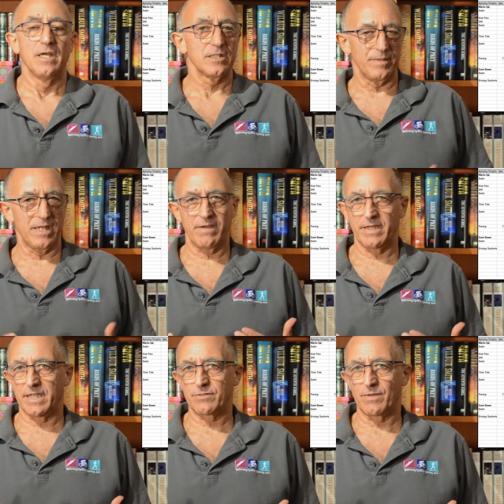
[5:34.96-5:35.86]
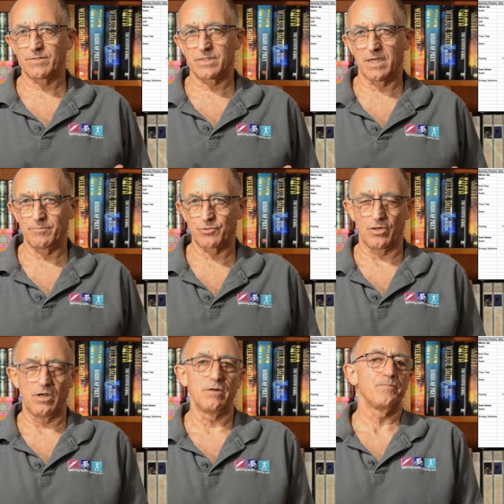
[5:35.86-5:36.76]
So we're now heading into our time
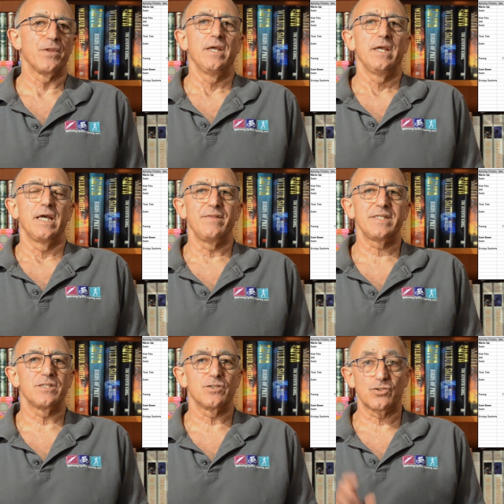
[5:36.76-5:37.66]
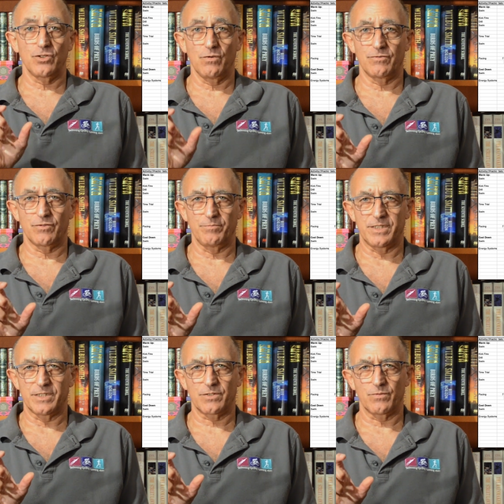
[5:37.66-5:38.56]
trial, and this is a 200
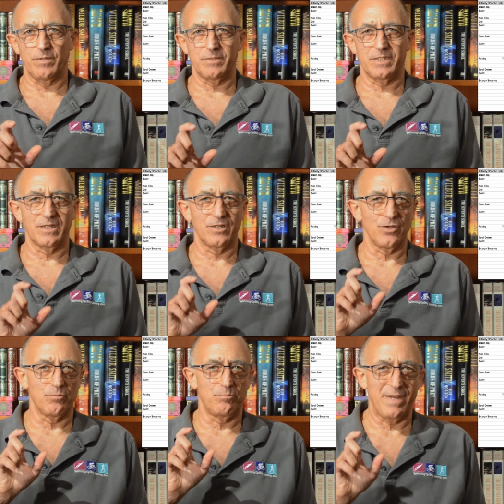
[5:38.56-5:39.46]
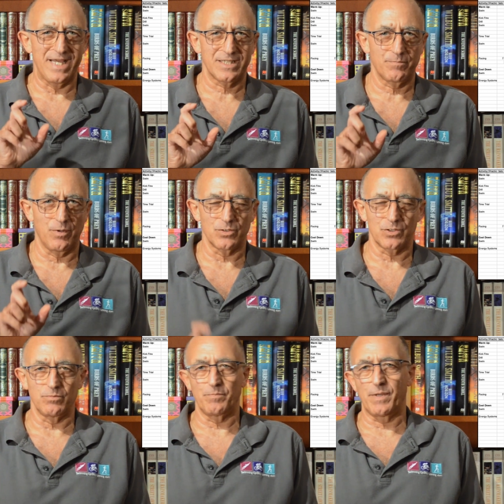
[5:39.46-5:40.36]
meter swim done at your best
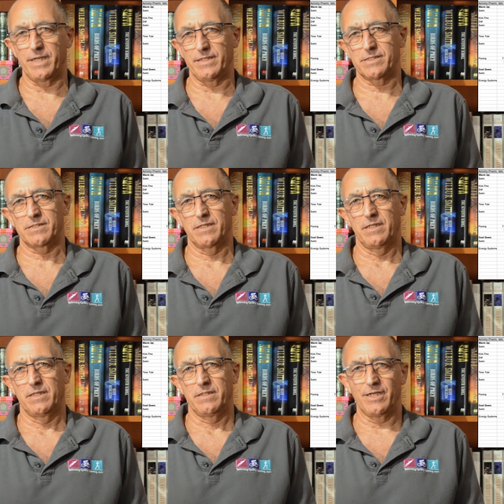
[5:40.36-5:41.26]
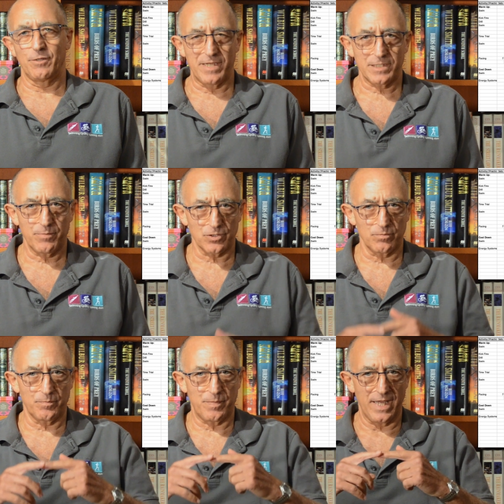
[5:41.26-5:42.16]
possible pace. Now your best
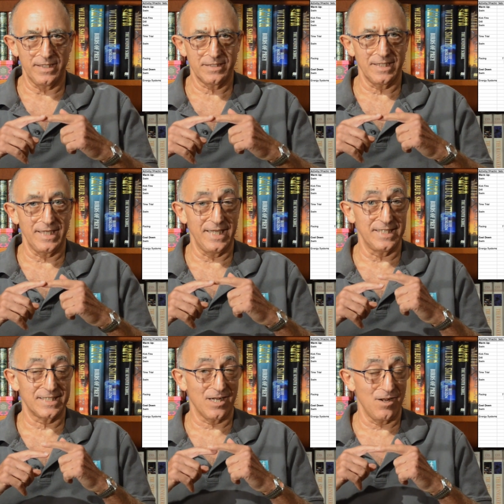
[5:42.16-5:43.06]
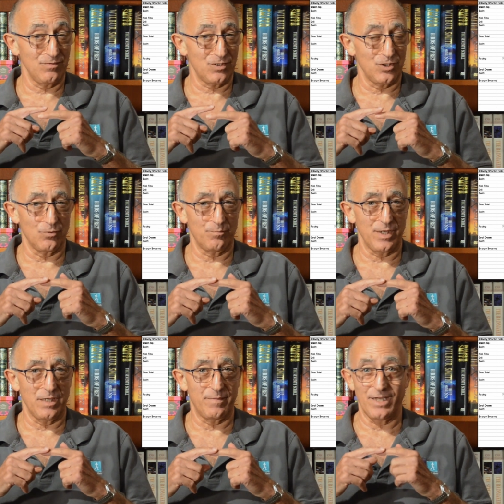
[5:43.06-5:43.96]
possible pace is close to your
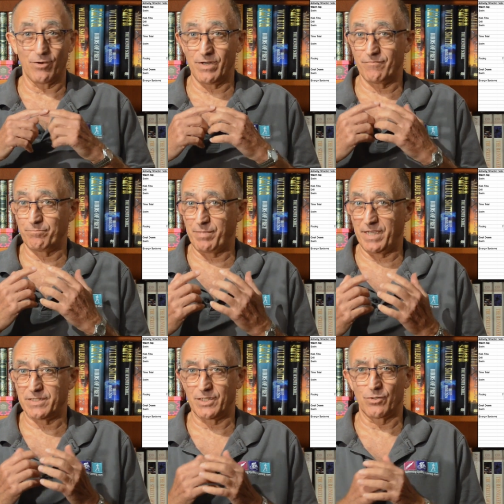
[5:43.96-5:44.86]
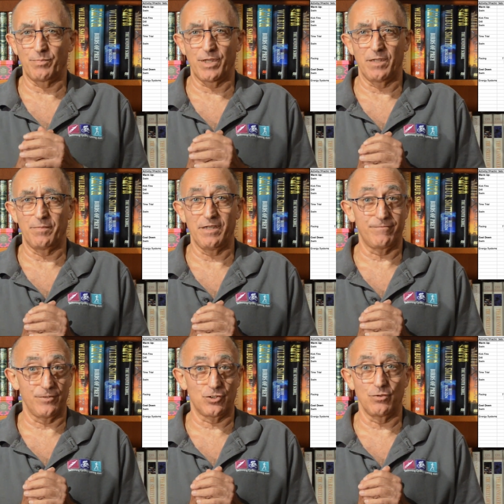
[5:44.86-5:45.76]
PB or even beating your PB
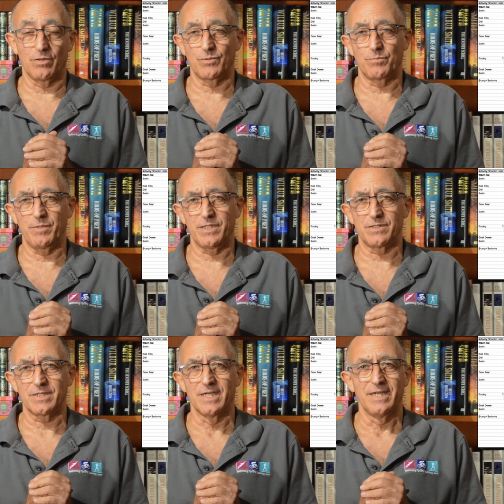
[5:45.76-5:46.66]
for 200 meters.